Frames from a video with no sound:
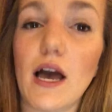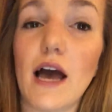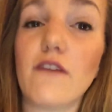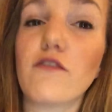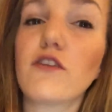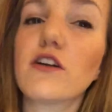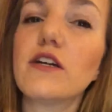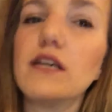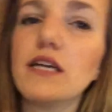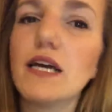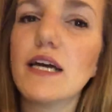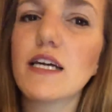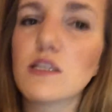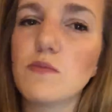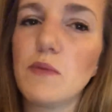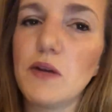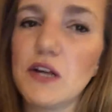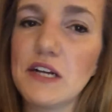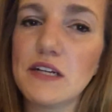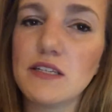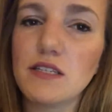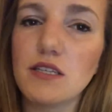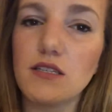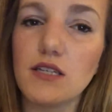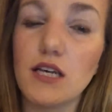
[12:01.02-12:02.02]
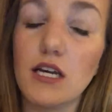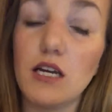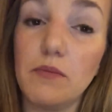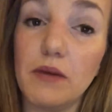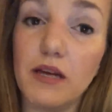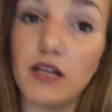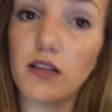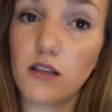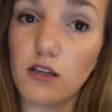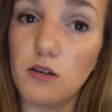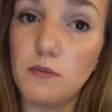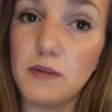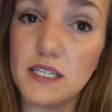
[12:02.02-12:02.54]
Every experience is going to be
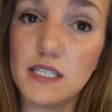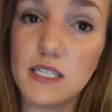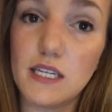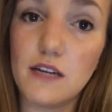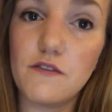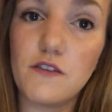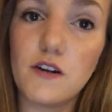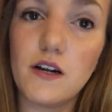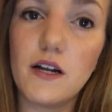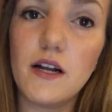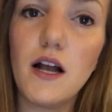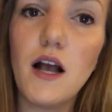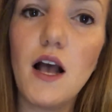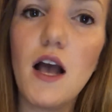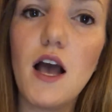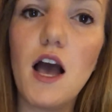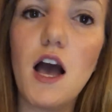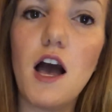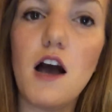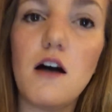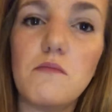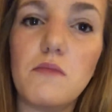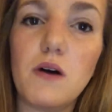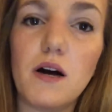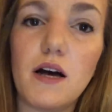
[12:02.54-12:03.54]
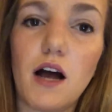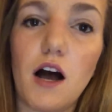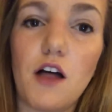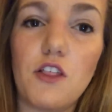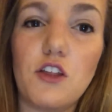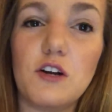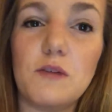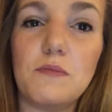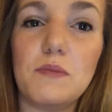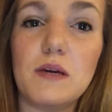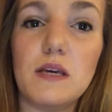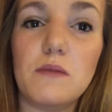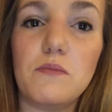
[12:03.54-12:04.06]
a little bit different, but
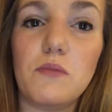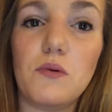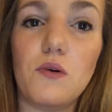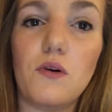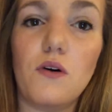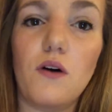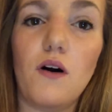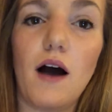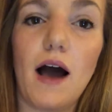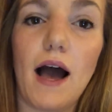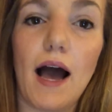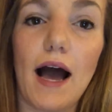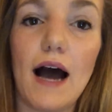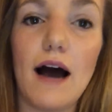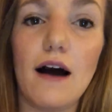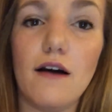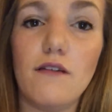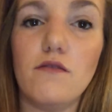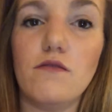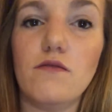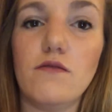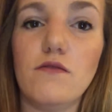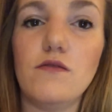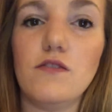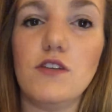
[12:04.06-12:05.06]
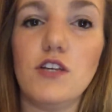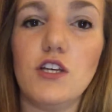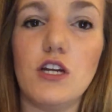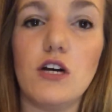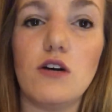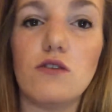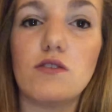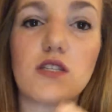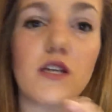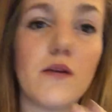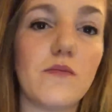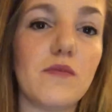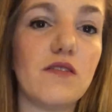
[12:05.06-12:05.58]
other people have,
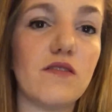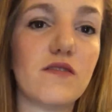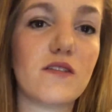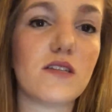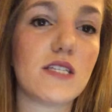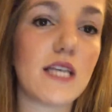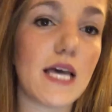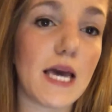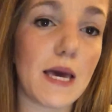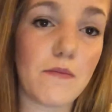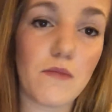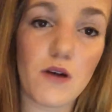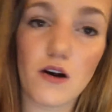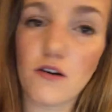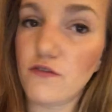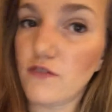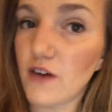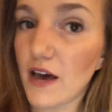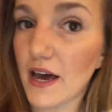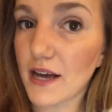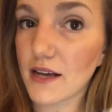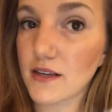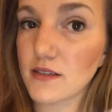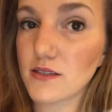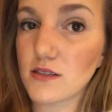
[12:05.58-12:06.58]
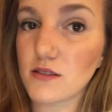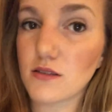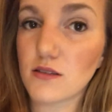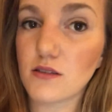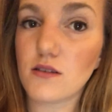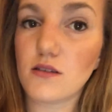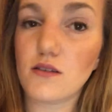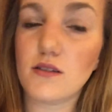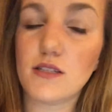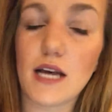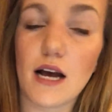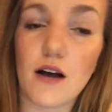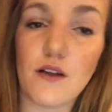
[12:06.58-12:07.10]
some of the same effects
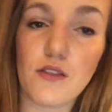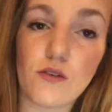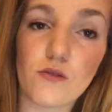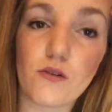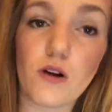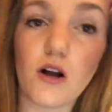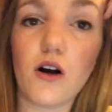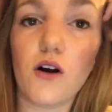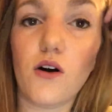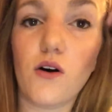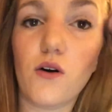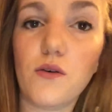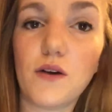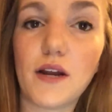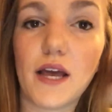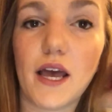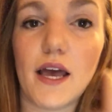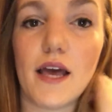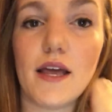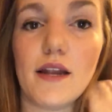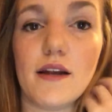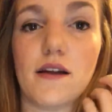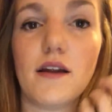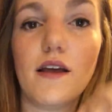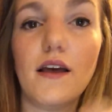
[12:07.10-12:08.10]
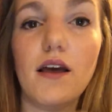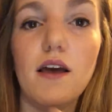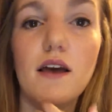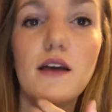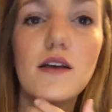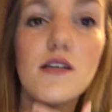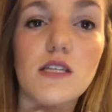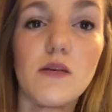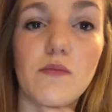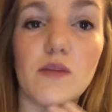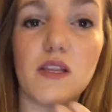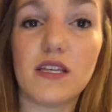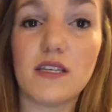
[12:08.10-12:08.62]
down the road and
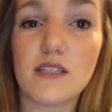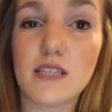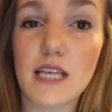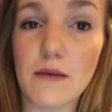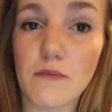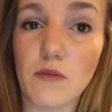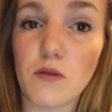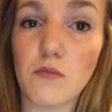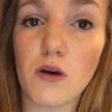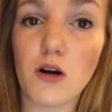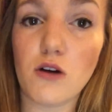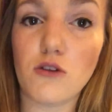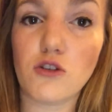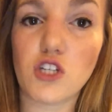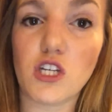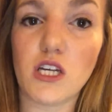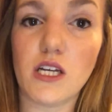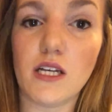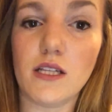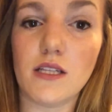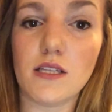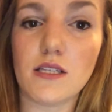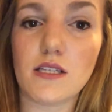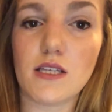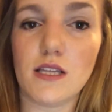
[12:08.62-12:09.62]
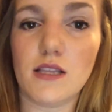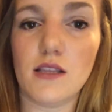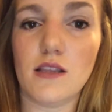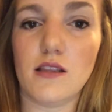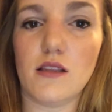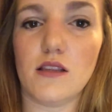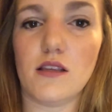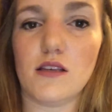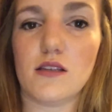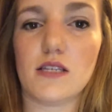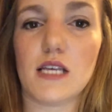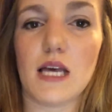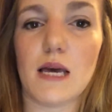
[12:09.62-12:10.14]
some of the same emotions
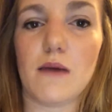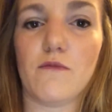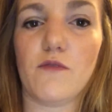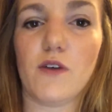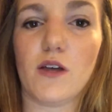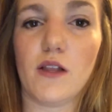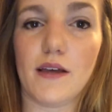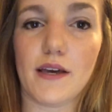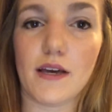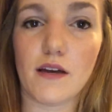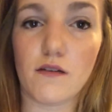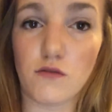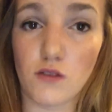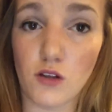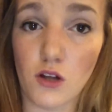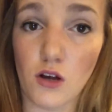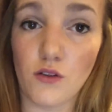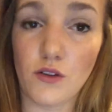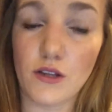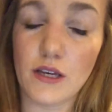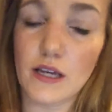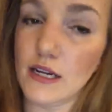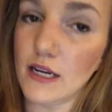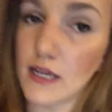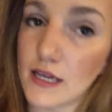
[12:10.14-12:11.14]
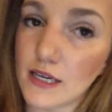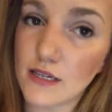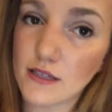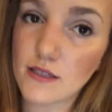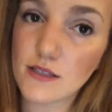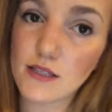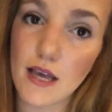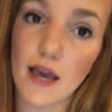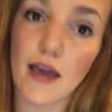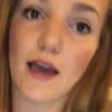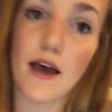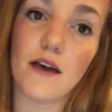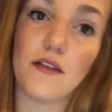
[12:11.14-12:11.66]
and the same feeling of
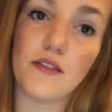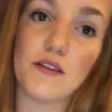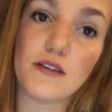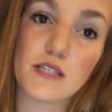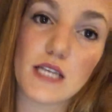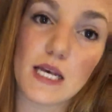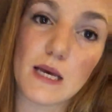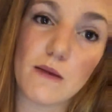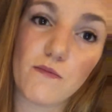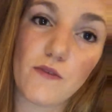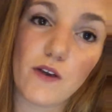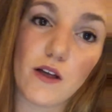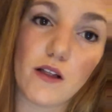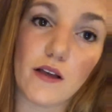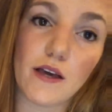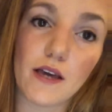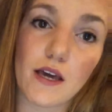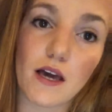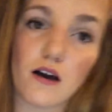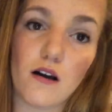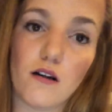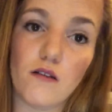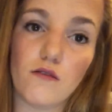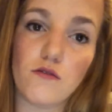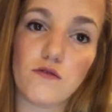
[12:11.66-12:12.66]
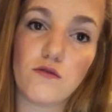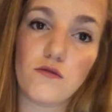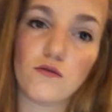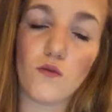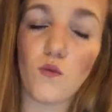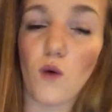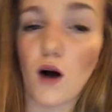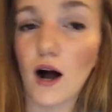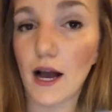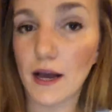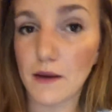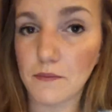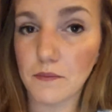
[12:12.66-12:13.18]
loneliness and the same feeling of
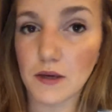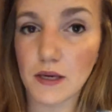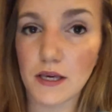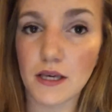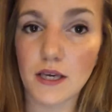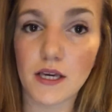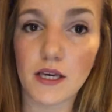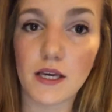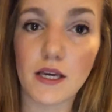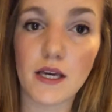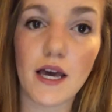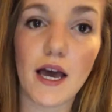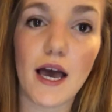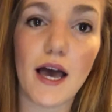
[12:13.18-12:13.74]
why me.